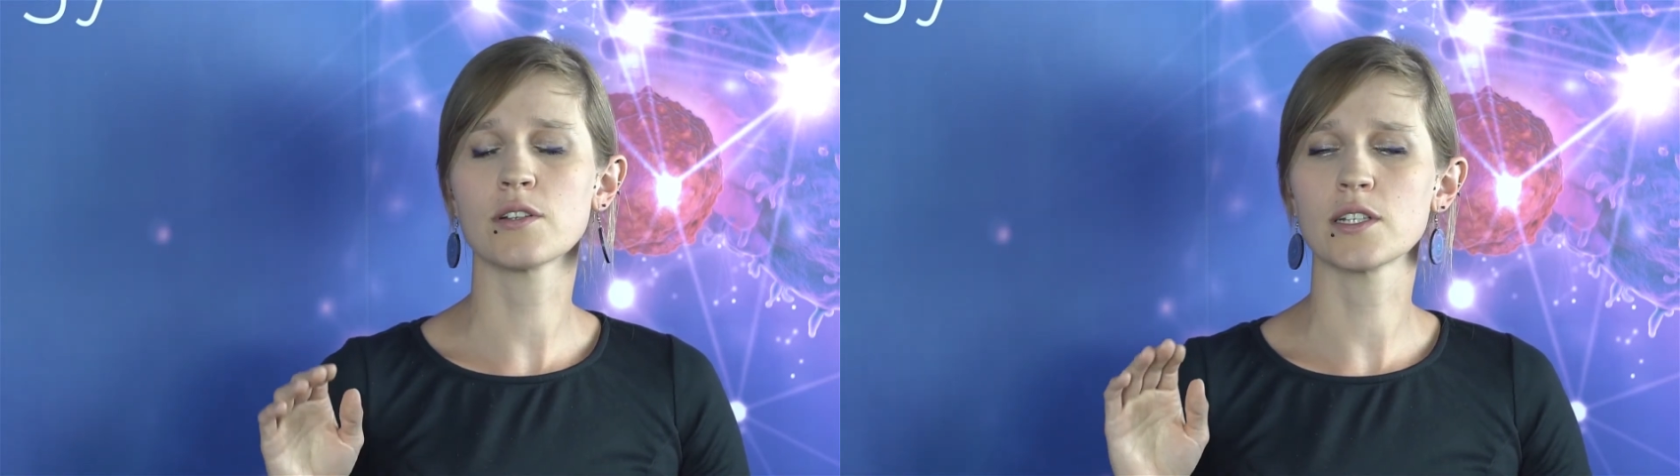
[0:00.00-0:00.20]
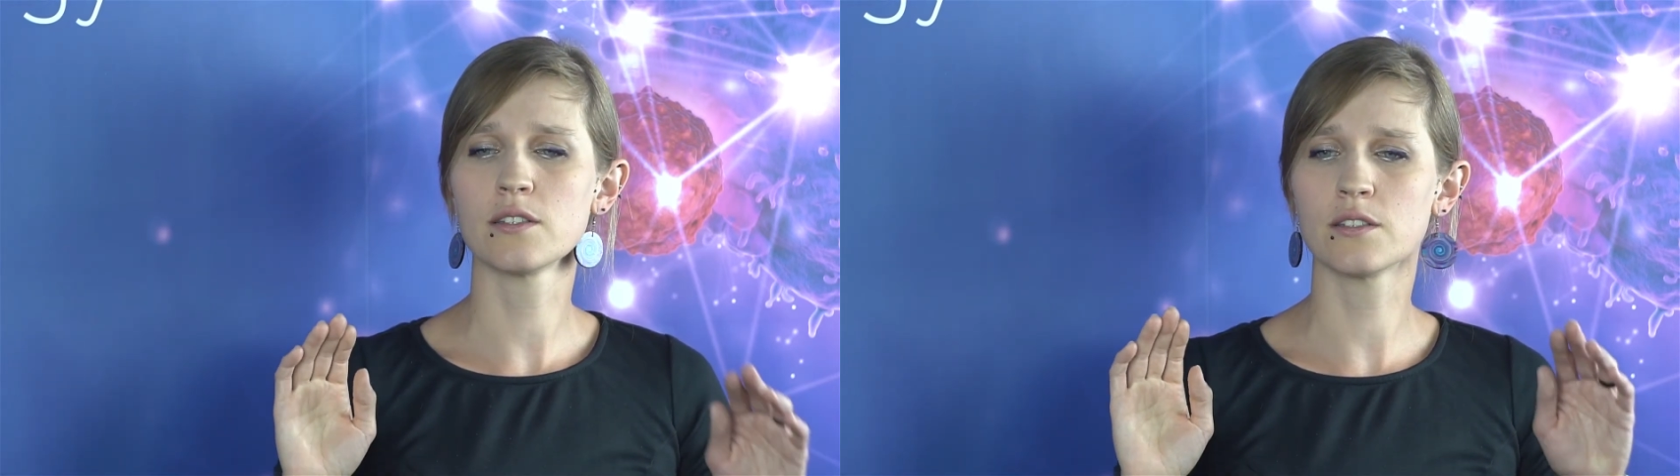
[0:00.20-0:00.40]

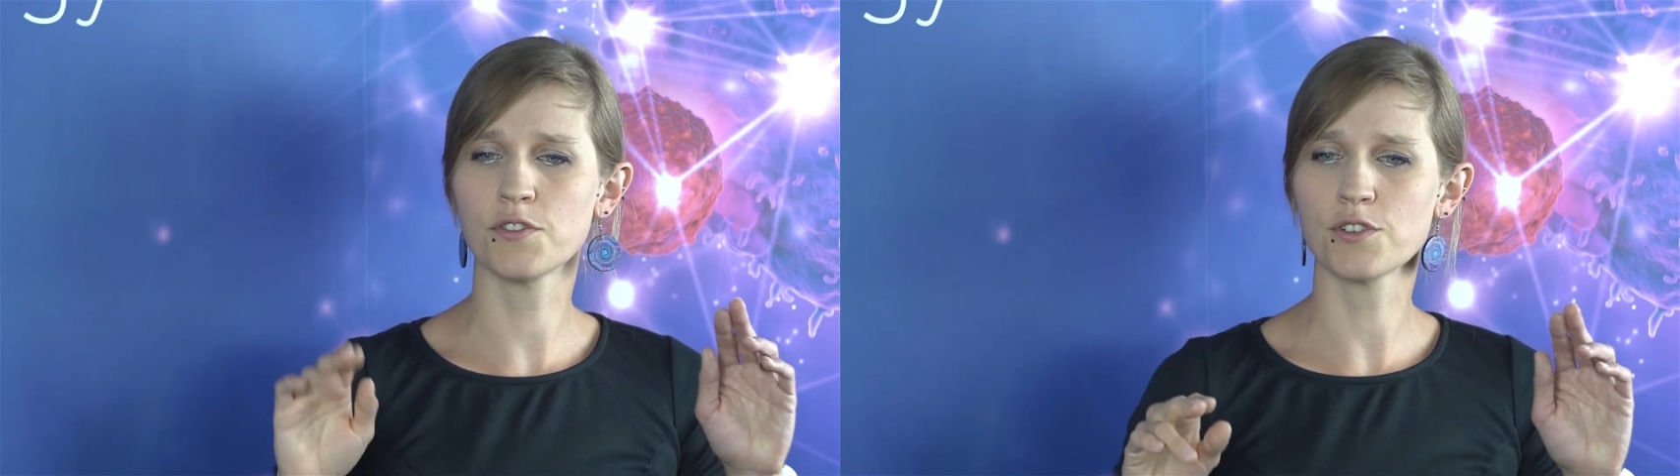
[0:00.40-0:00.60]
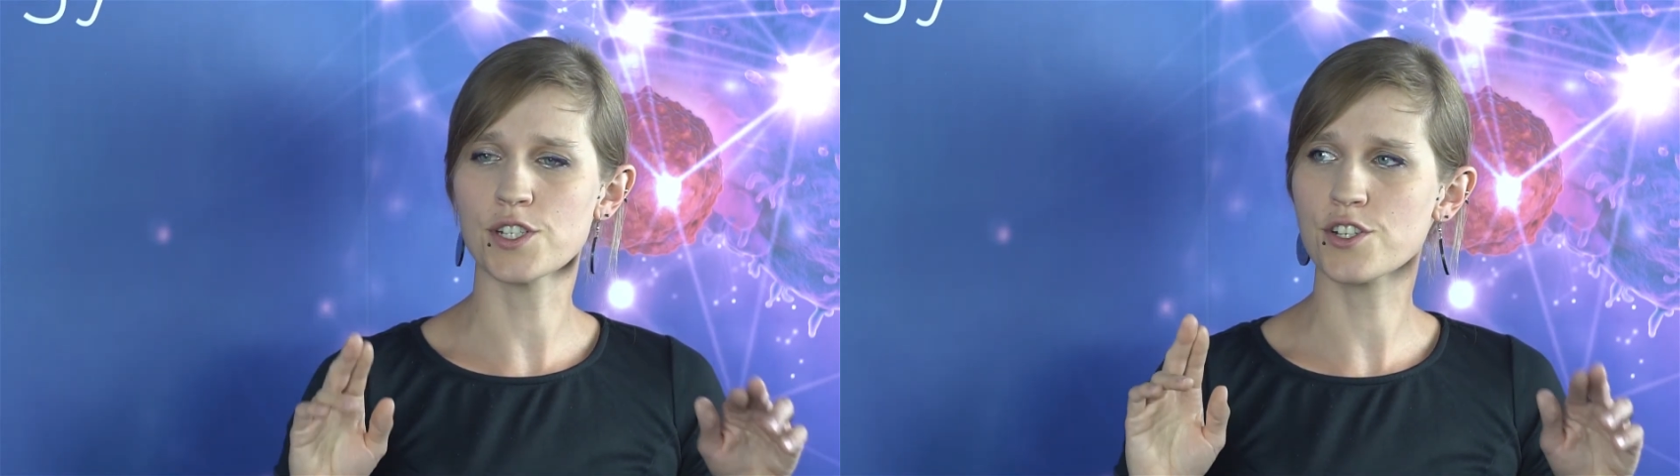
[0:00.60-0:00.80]
can
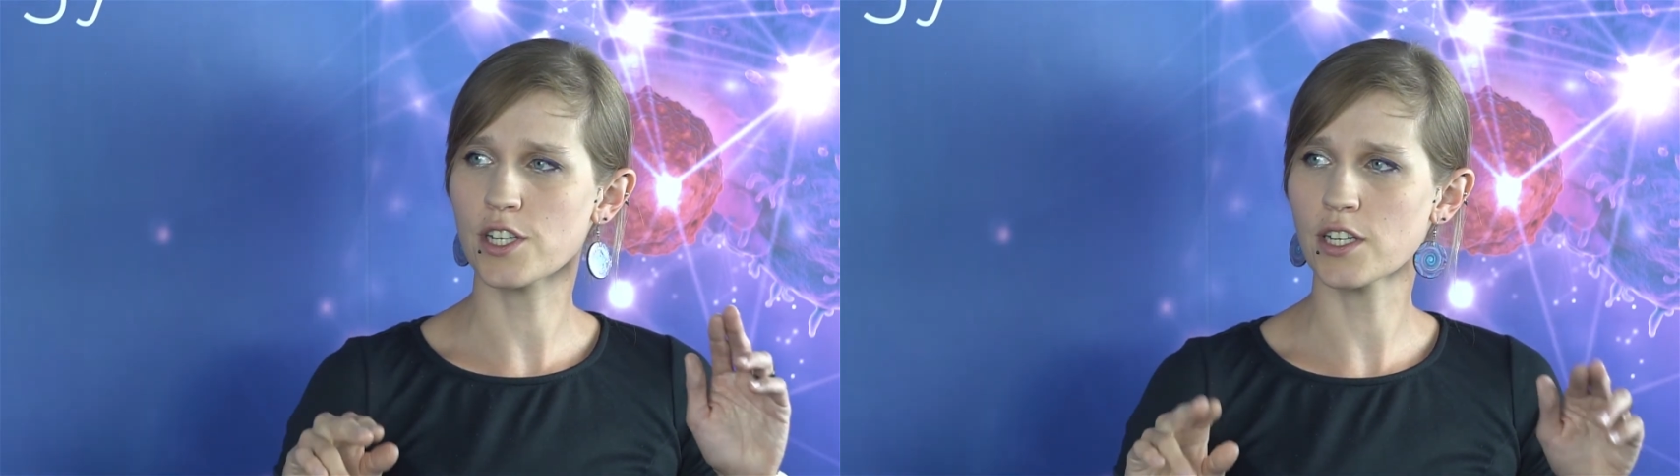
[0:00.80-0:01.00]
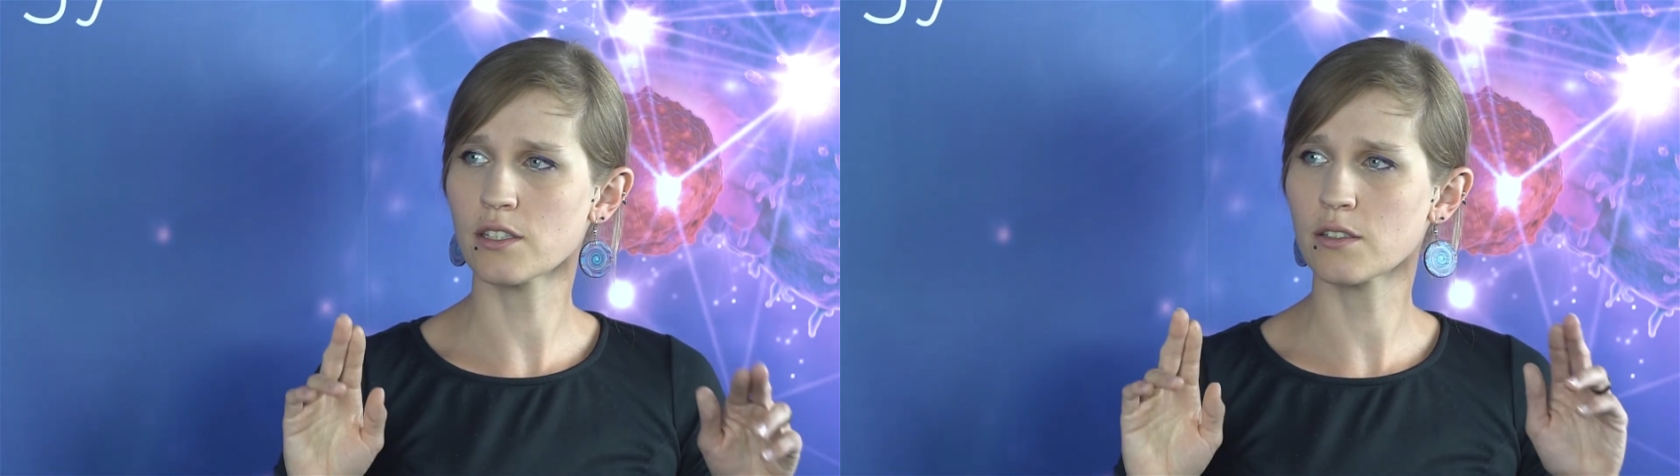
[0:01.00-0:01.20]

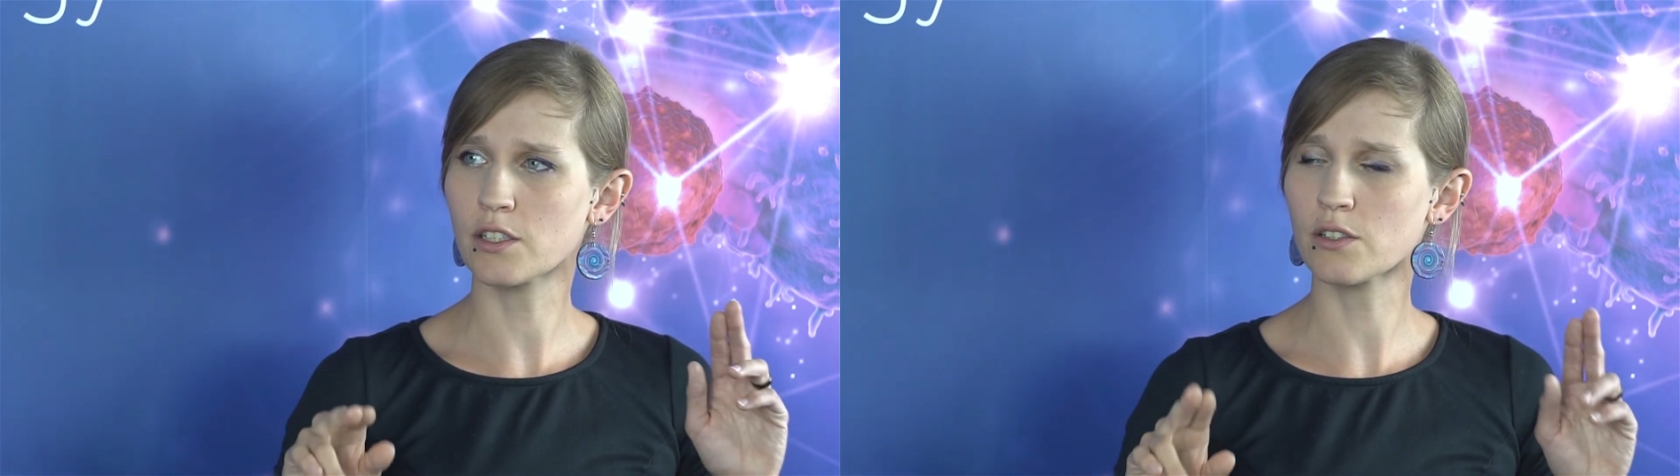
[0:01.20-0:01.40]
differentiate